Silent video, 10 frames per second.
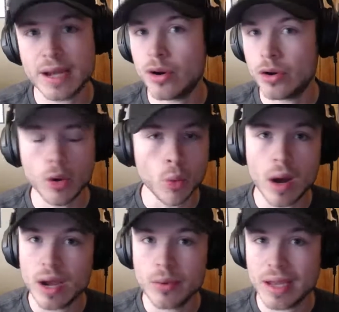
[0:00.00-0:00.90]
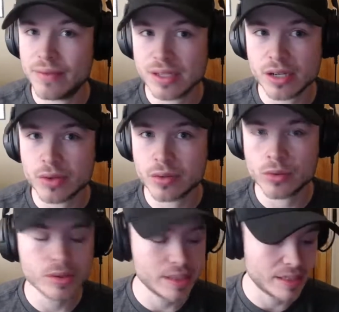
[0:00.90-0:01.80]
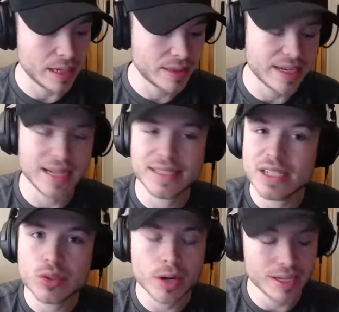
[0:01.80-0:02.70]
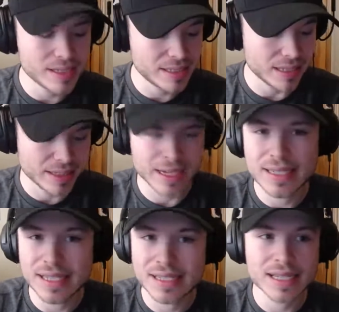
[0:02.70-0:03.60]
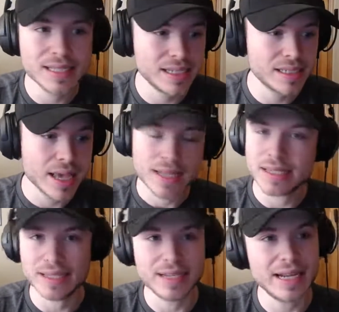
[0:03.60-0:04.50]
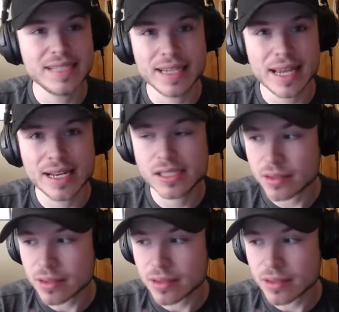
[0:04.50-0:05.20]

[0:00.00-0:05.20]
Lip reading: I don't know why we have these unwritten rules. It's not the 1920s. It's not the 1960s. It's not the 1980s.